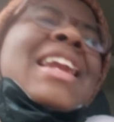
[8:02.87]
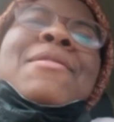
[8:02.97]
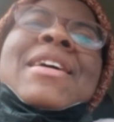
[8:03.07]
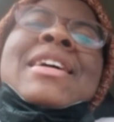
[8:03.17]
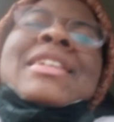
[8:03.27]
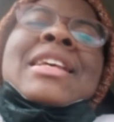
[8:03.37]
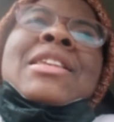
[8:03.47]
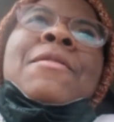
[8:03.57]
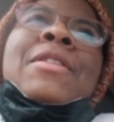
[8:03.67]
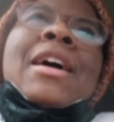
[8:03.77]
Anyways,
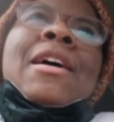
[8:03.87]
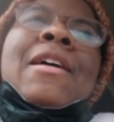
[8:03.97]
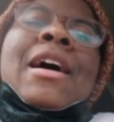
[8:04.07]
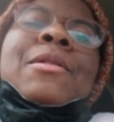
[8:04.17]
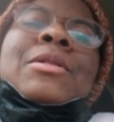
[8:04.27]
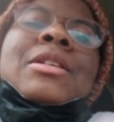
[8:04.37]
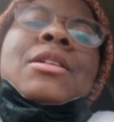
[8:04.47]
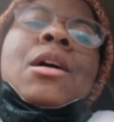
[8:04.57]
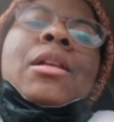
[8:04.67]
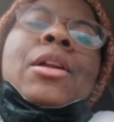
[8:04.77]
that's all for now. I will see
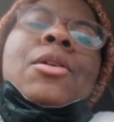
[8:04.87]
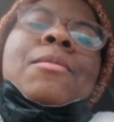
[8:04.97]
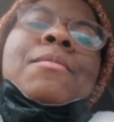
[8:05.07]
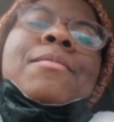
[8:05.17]
y'all later.